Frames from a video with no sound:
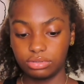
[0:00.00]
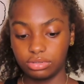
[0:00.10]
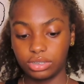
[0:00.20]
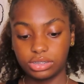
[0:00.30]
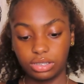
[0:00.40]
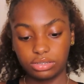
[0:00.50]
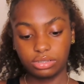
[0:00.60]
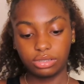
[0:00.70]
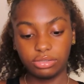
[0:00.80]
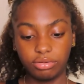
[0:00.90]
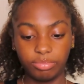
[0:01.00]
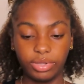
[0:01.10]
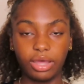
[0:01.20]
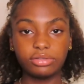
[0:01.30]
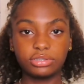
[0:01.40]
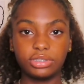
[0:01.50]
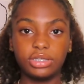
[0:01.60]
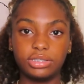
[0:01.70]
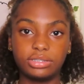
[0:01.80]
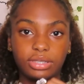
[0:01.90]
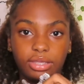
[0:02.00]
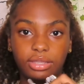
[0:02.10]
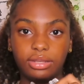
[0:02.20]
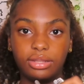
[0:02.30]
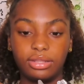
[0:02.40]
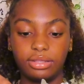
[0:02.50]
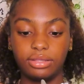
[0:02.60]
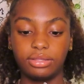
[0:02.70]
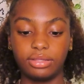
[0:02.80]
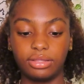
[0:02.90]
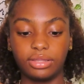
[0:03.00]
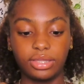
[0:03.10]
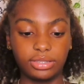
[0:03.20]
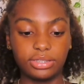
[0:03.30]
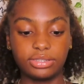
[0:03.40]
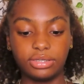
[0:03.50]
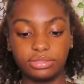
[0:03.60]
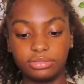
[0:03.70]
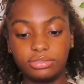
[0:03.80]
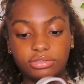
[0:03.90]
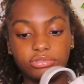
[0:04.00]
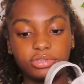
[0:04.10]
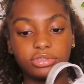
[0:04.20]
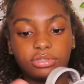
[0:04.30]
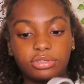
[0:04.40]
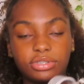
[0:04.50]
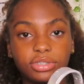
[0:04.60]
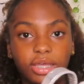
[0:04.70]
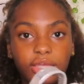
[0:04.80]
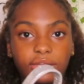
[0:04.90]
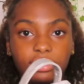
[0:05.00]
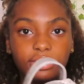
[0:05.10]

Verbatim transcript: because it has like a little pouch in the inside like this and the strings on the side